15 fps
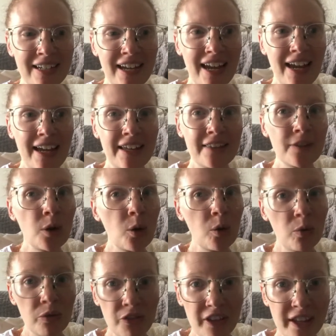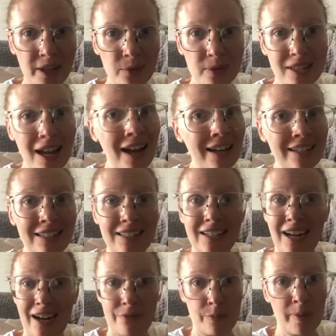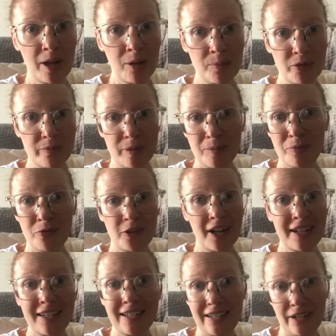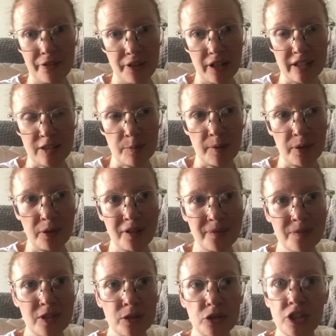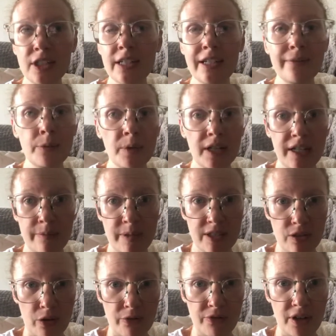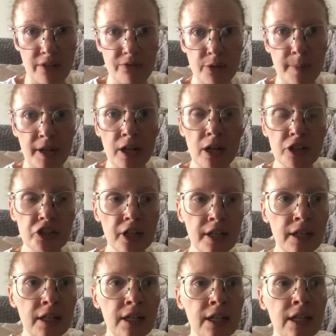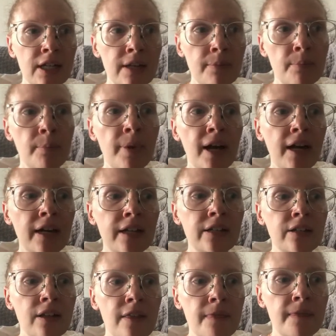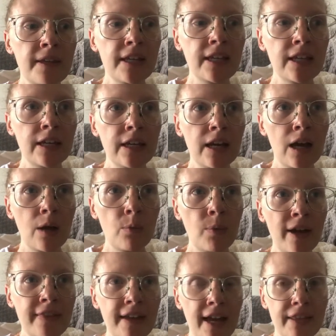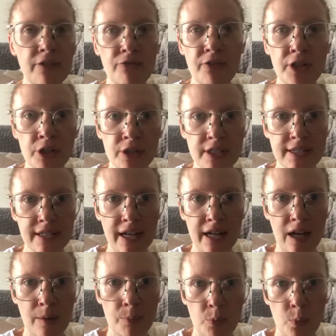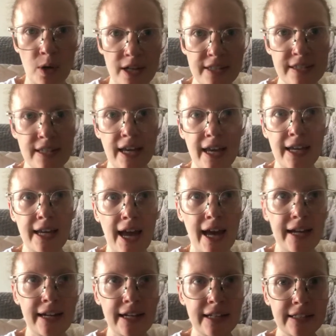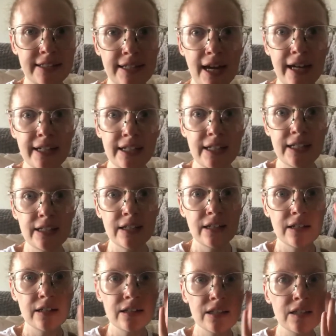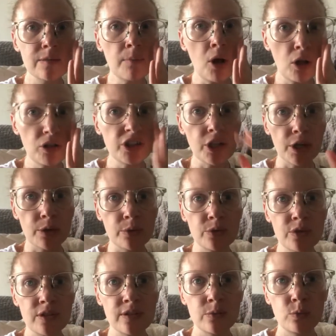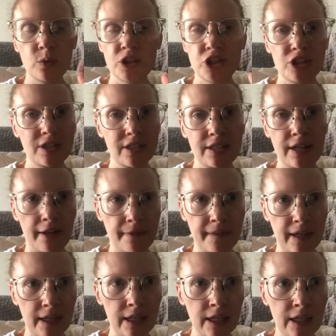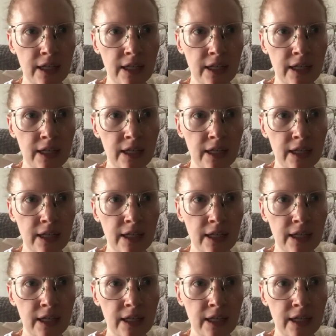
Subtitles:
And the whole thing was I needed to have a bowel movement before I could get out of the hospital. So she didn't even want to give me Zofran for my nausea. But the way they had the Phenagrin set up was they had a tiny, small dose, which did nothing.